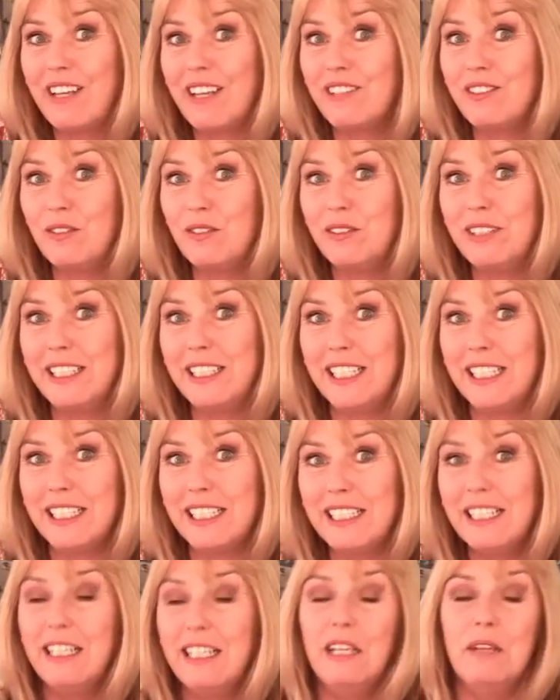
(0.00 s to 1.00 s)
That's all you
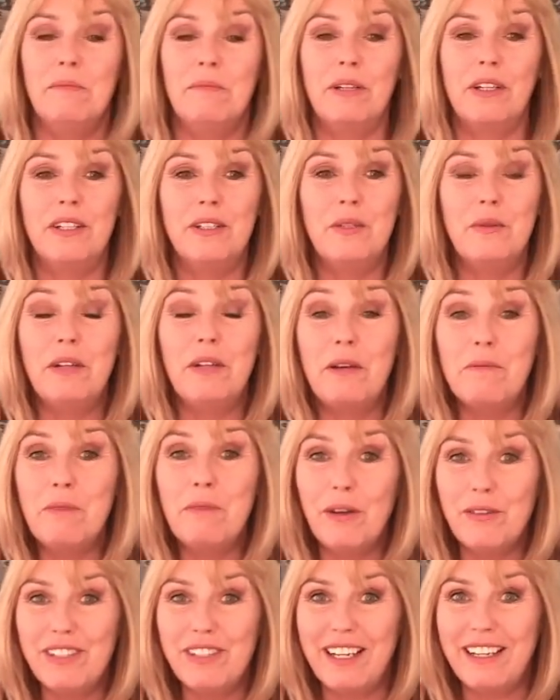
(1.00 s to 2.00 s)
need because we don't
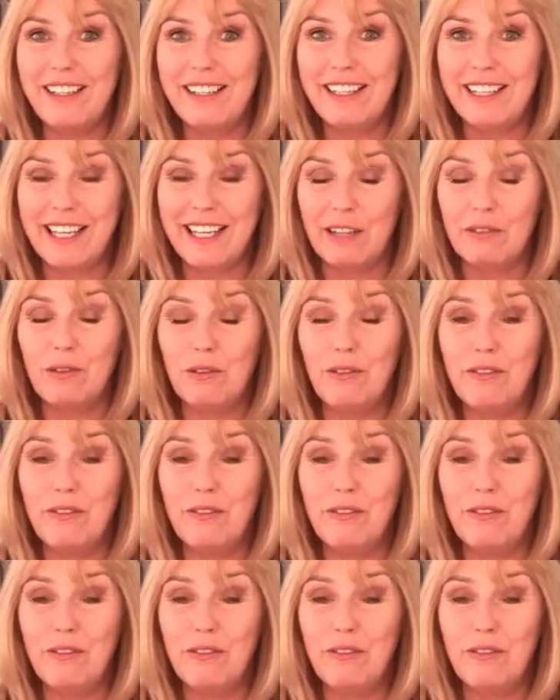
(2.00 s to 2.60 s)
post anything out.